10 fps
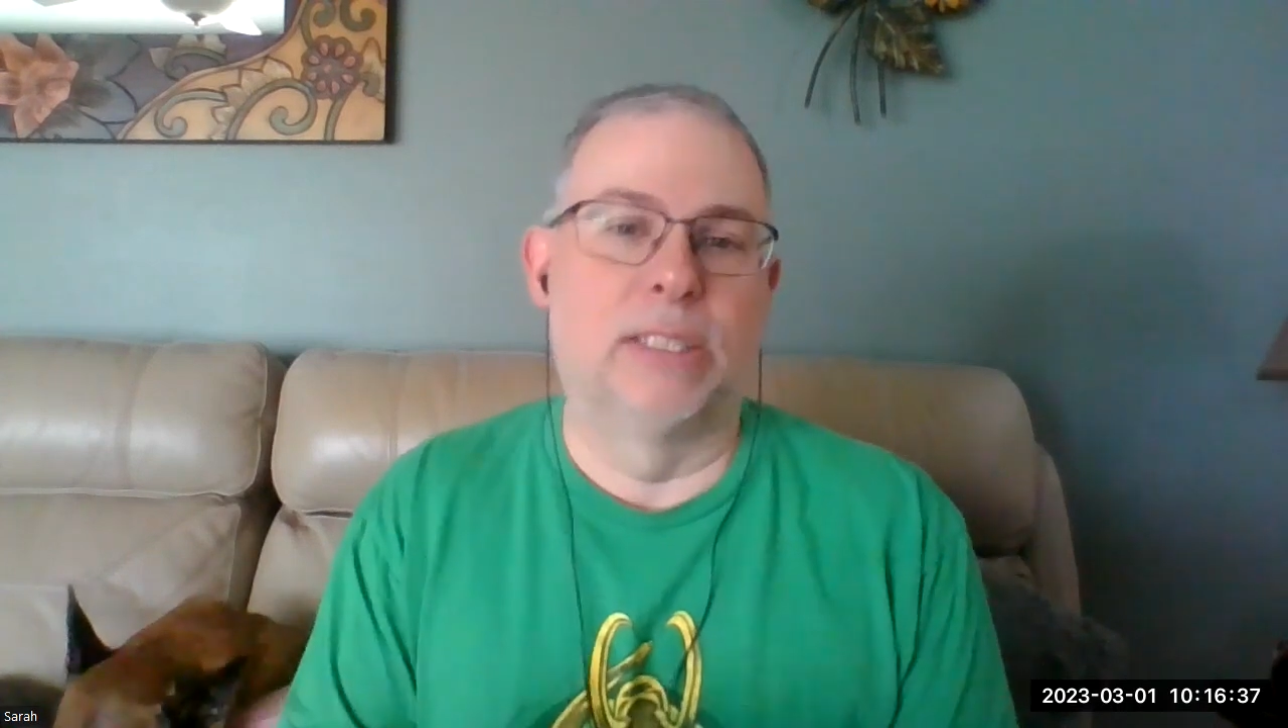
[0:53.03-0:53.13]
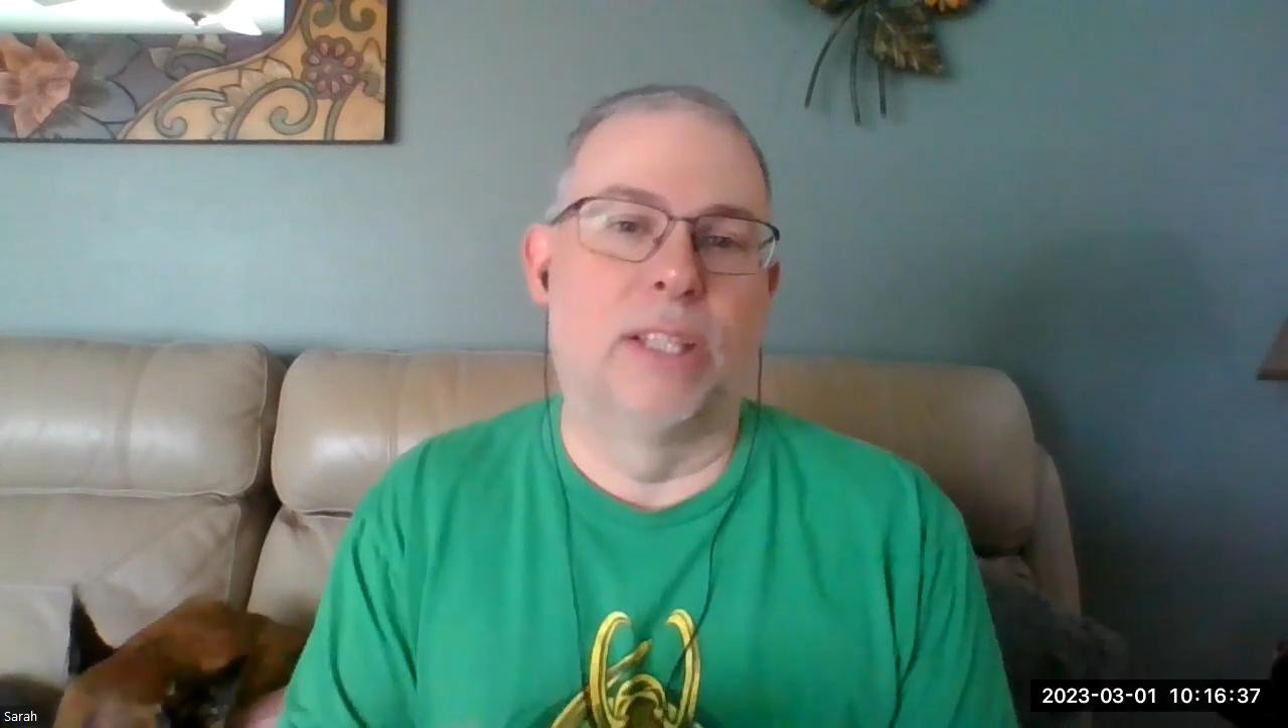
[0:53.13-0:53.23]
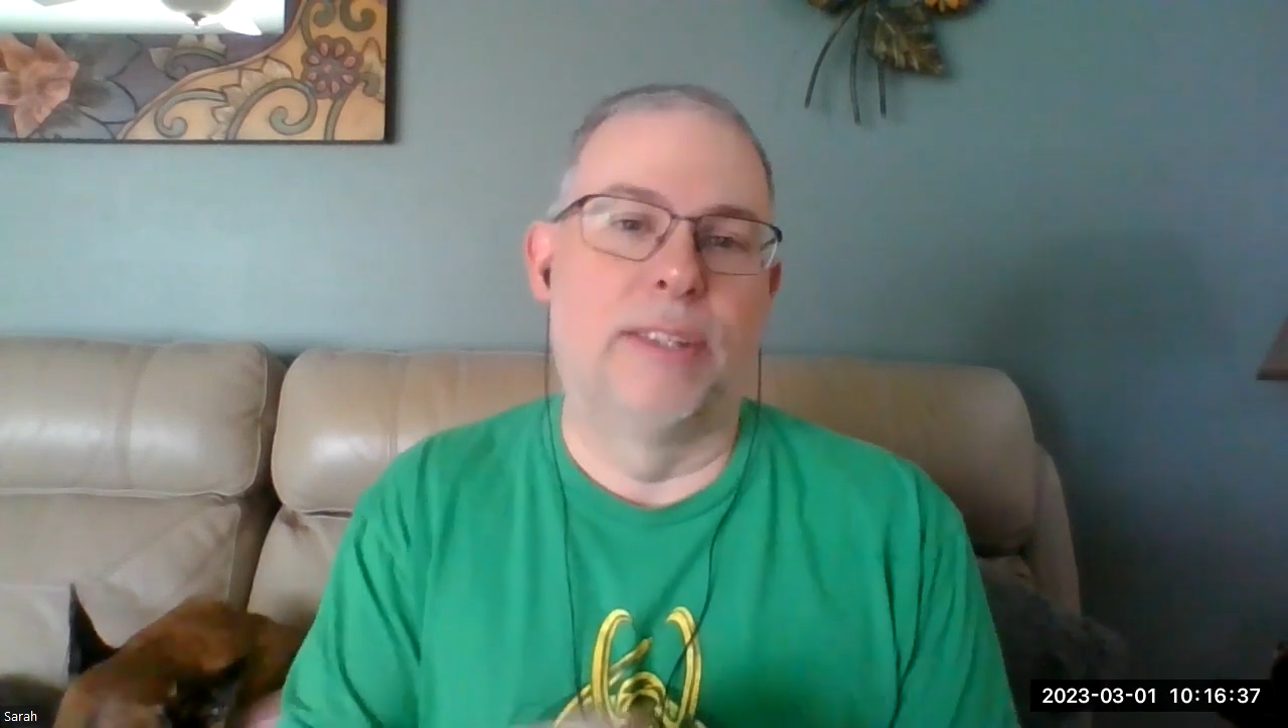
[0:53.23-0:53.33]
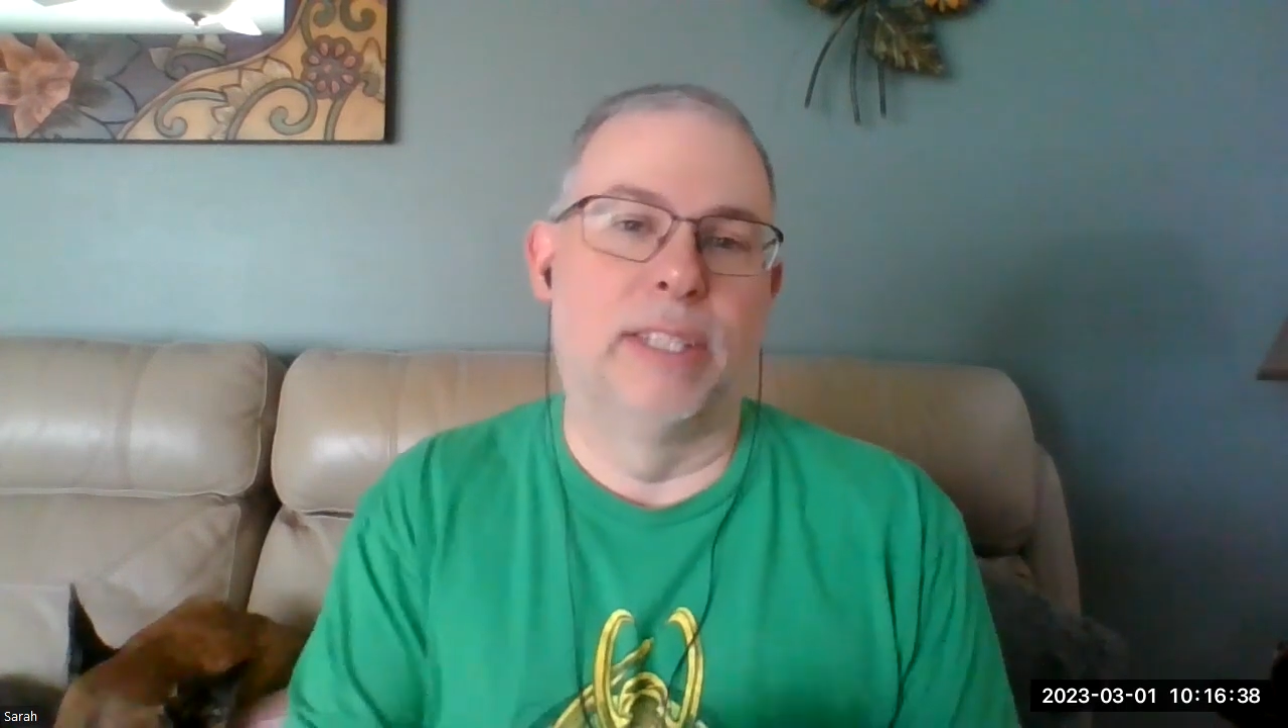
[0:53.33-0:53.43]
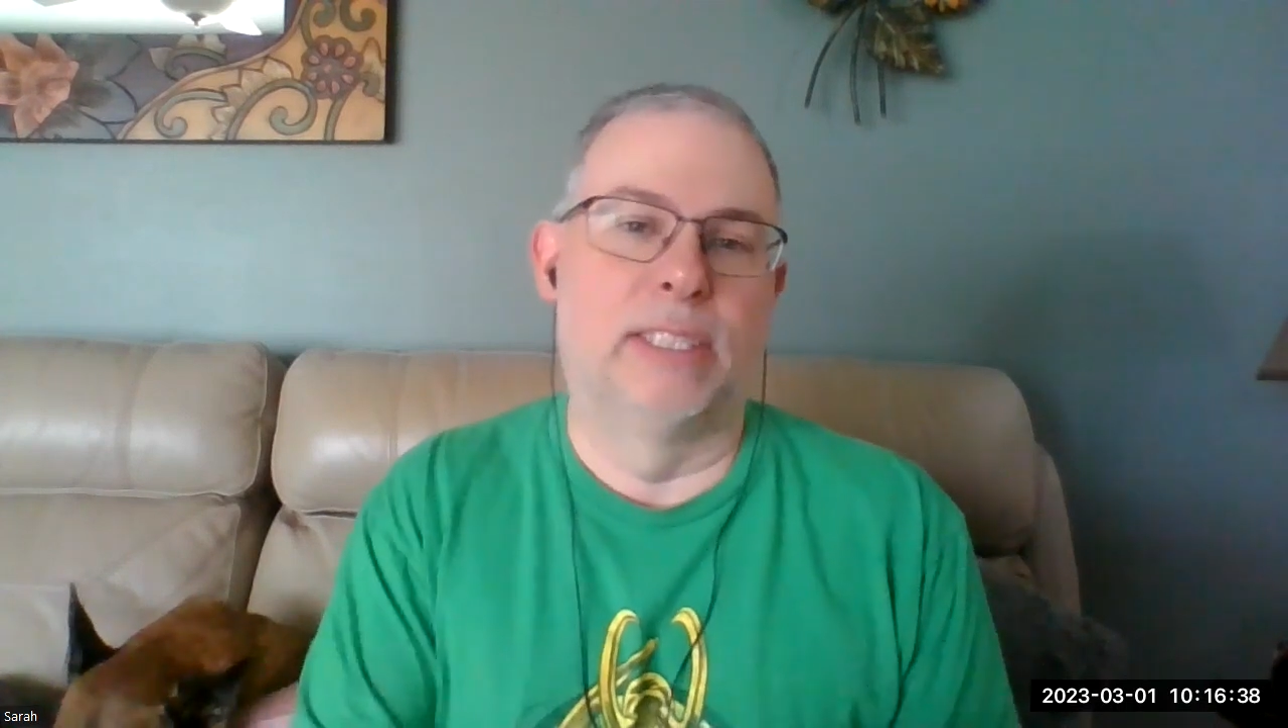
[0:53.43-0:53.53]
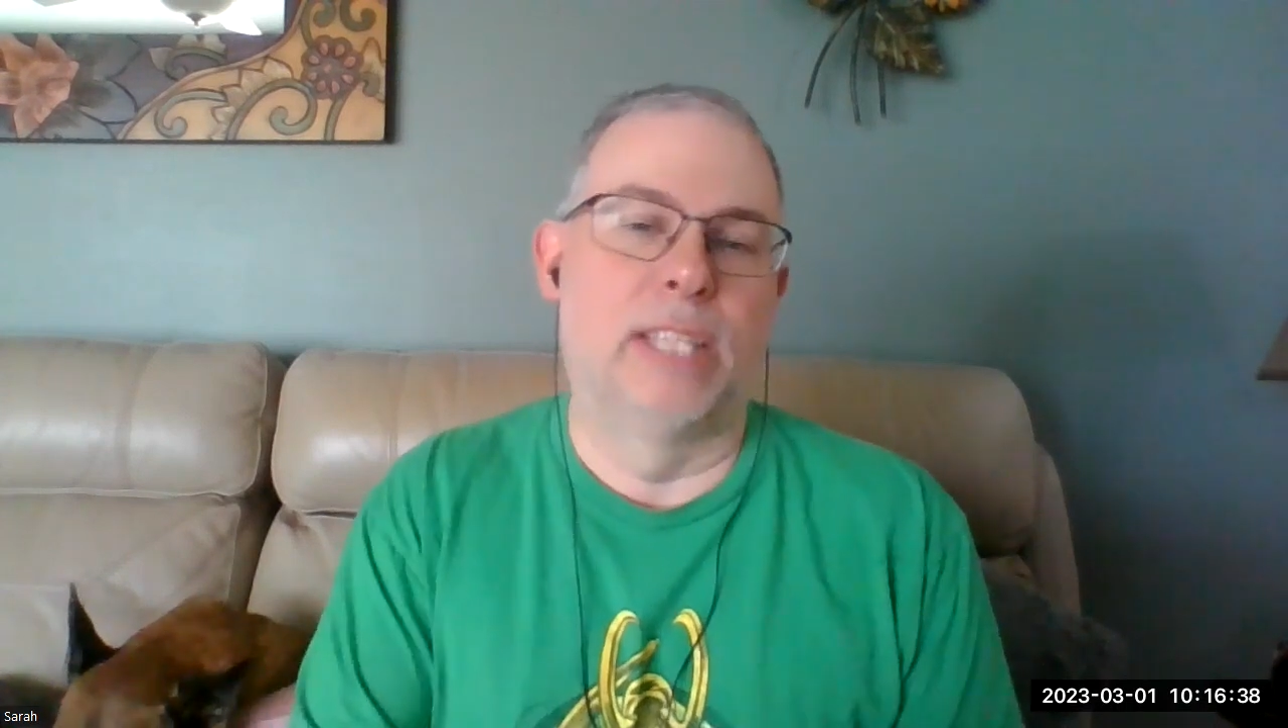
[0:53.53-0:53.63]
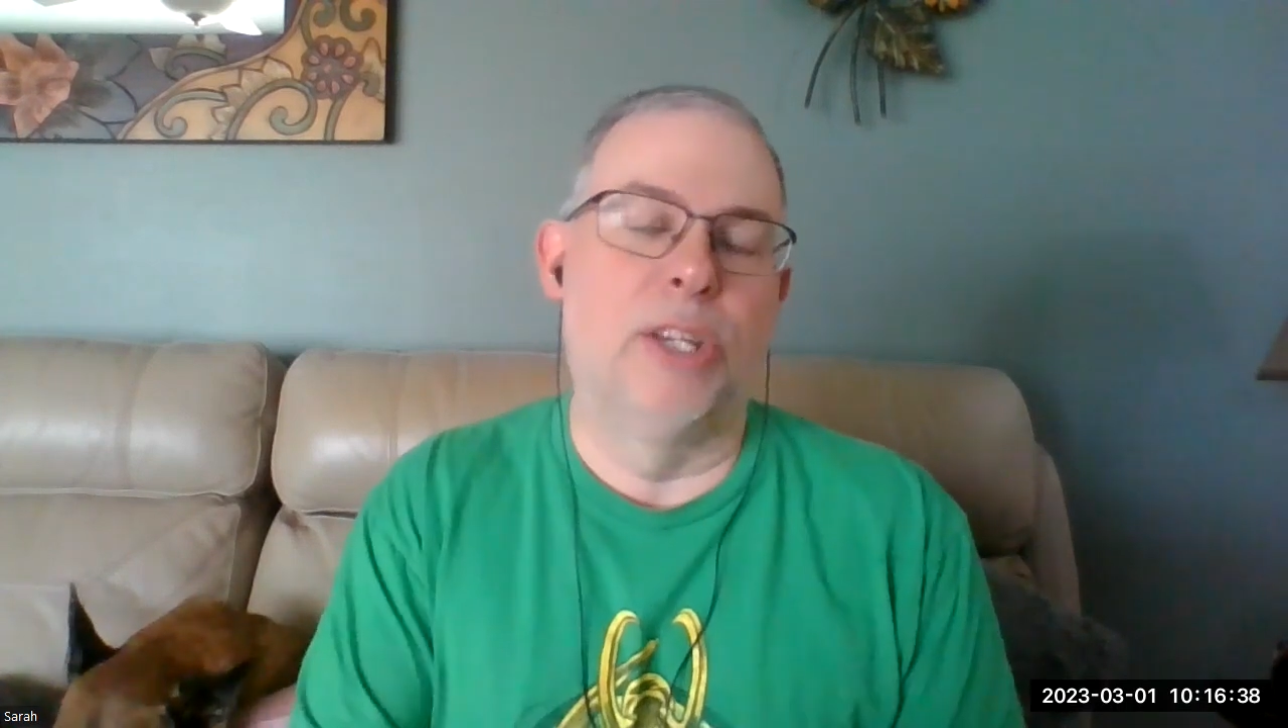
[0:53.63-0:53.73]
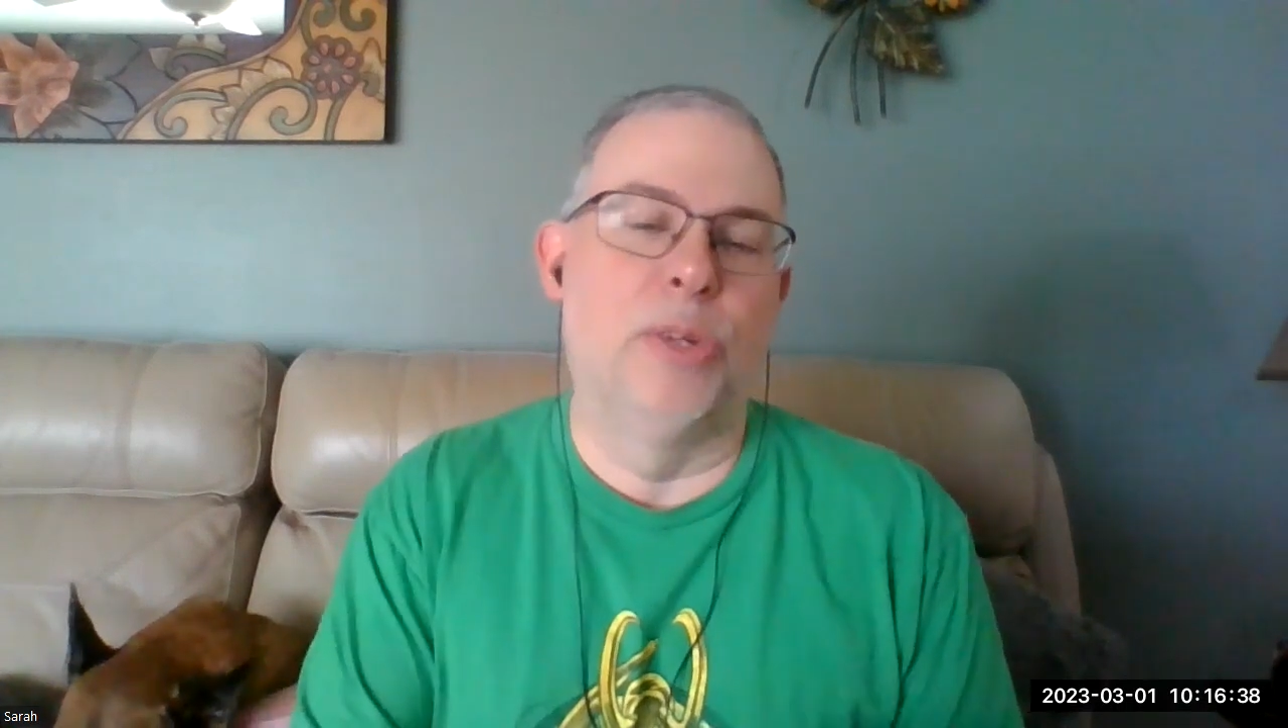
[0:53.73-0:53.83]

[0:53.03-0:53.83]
a law that said